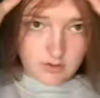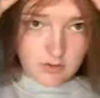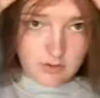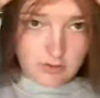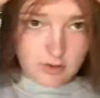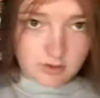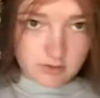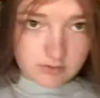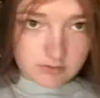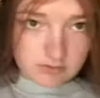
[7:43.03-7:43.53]

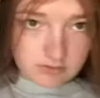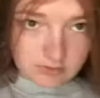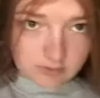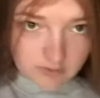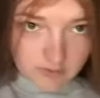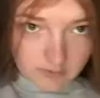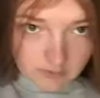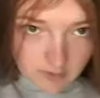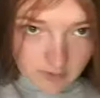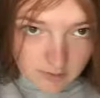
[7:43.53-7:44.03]
I don't really
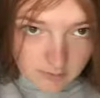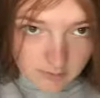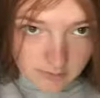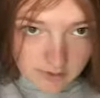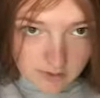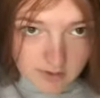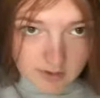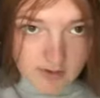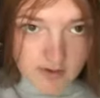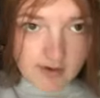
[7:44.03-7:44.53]
know why I'm wearing
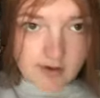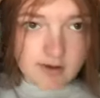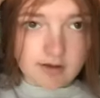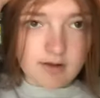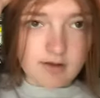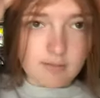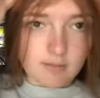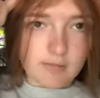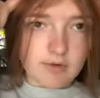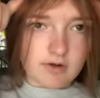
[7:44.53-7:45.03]
a hat,
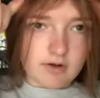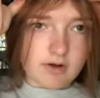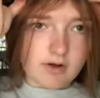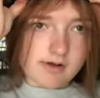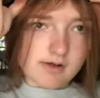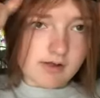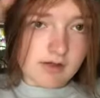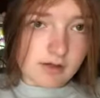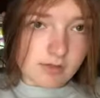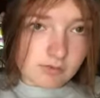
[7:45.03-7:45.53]
but I
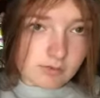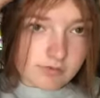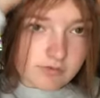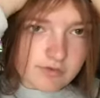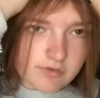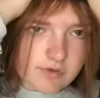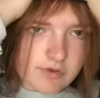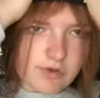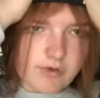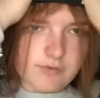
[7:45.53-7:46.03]
am,
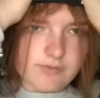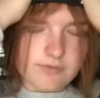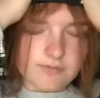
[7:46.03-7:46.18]
so.